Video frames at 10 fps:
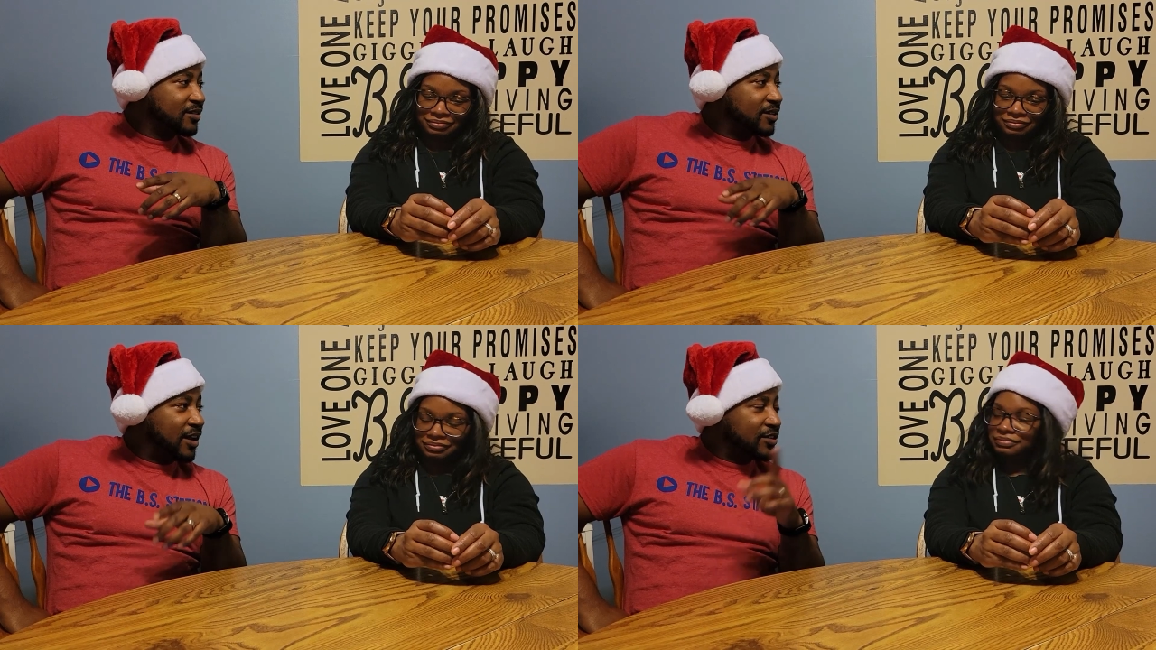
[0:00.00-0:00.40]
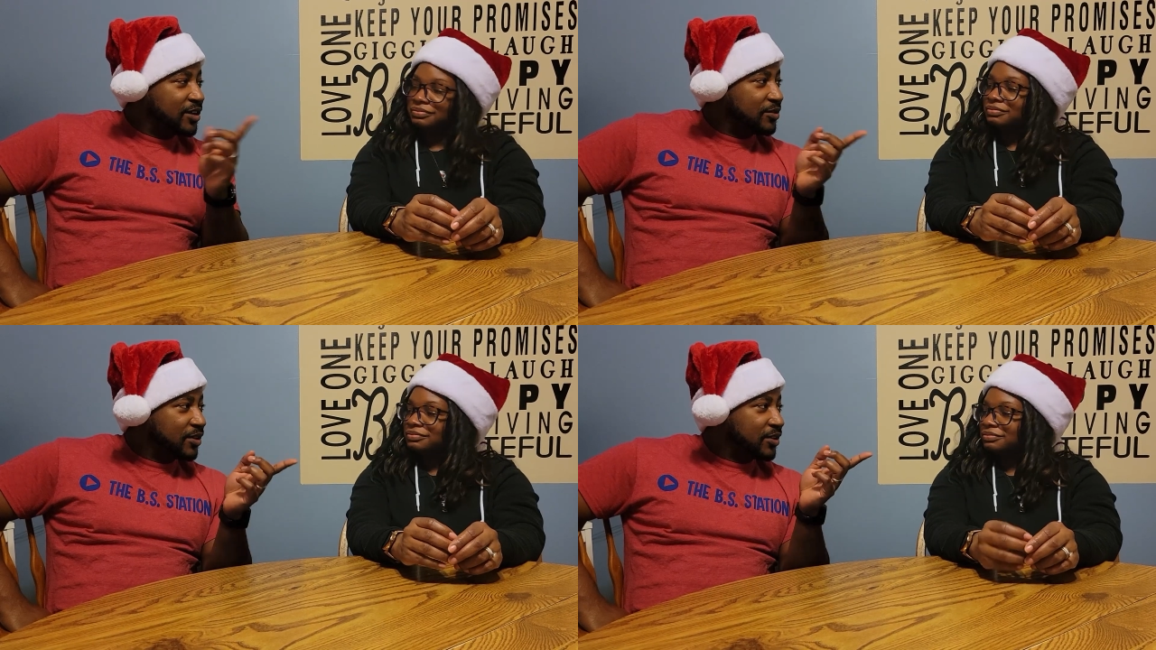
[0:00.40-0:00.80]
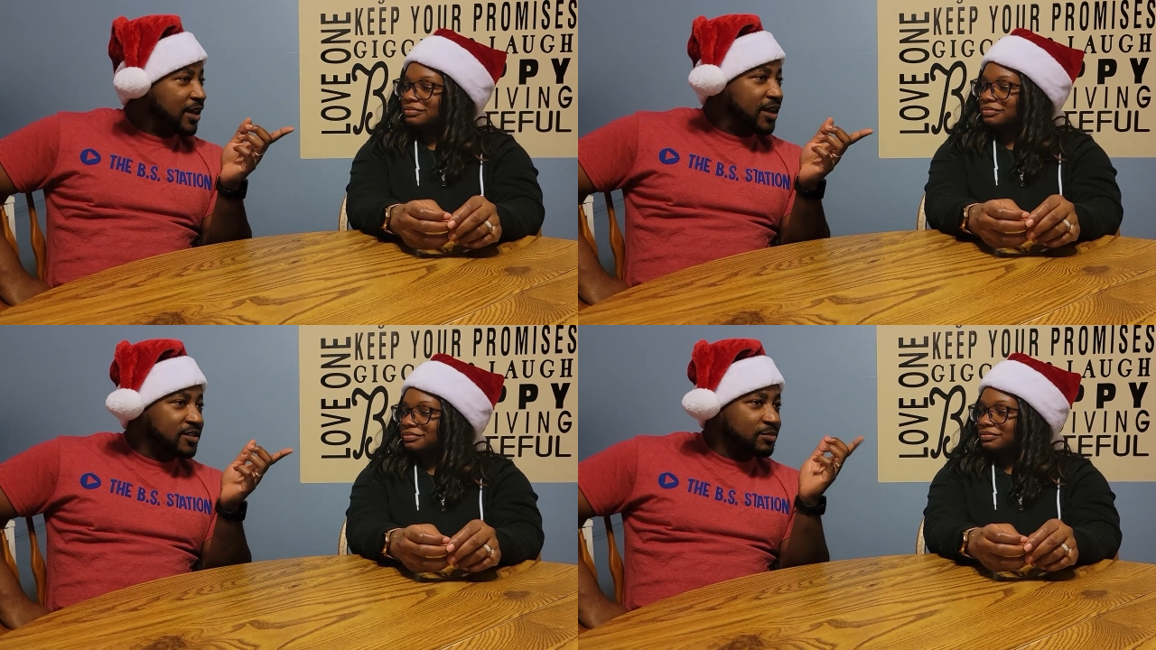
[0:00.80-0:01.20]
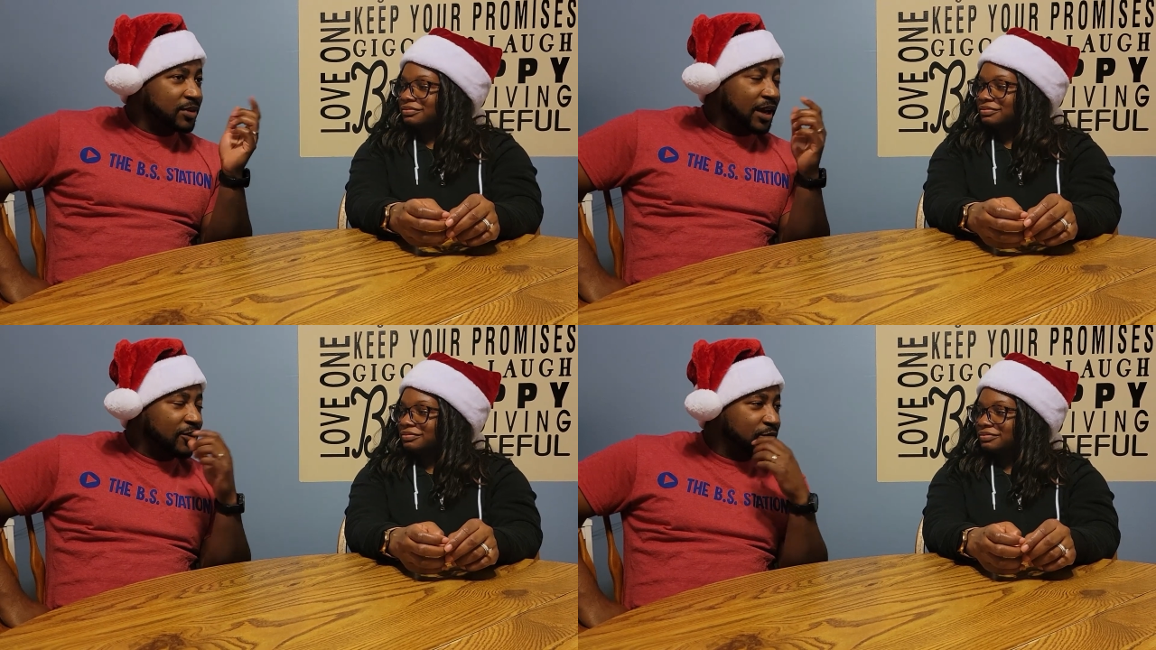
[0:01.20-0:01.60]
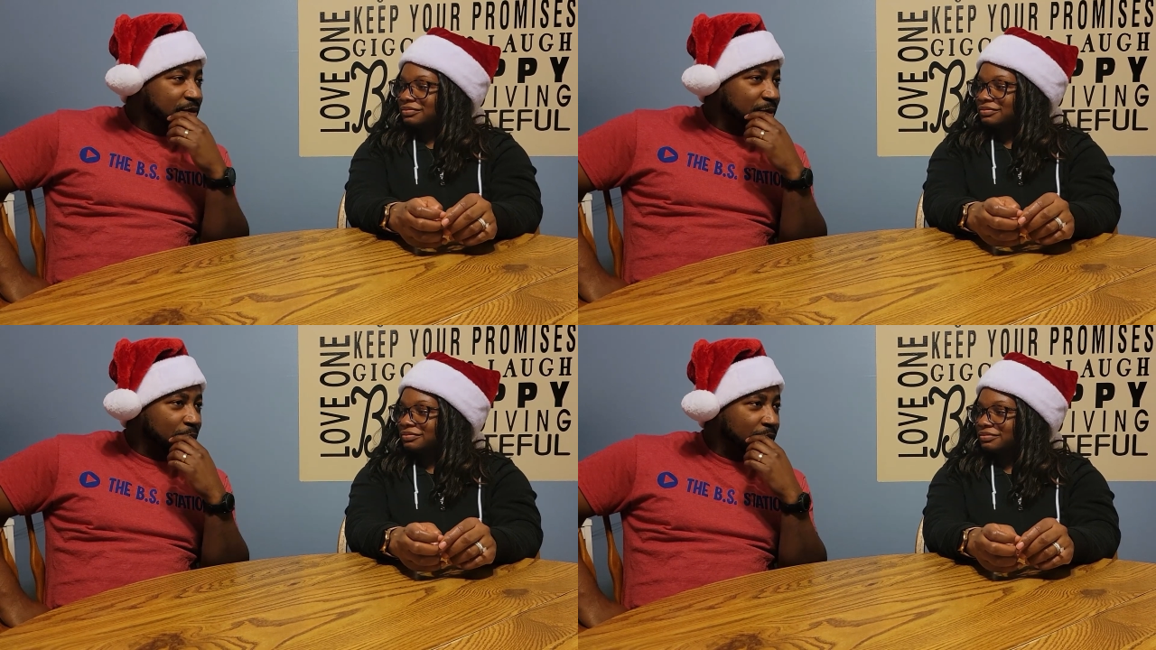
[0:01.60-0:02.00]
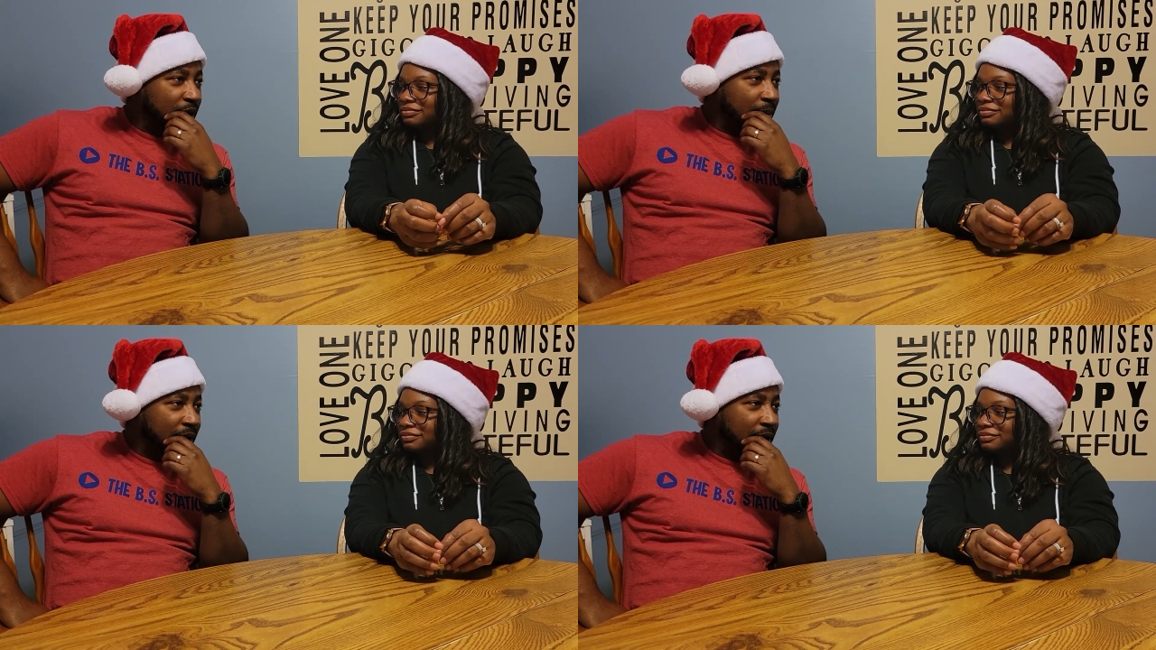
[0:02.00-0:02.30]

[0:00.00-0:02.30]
Speaker 1: I tried it the other day and took me like no took no problem.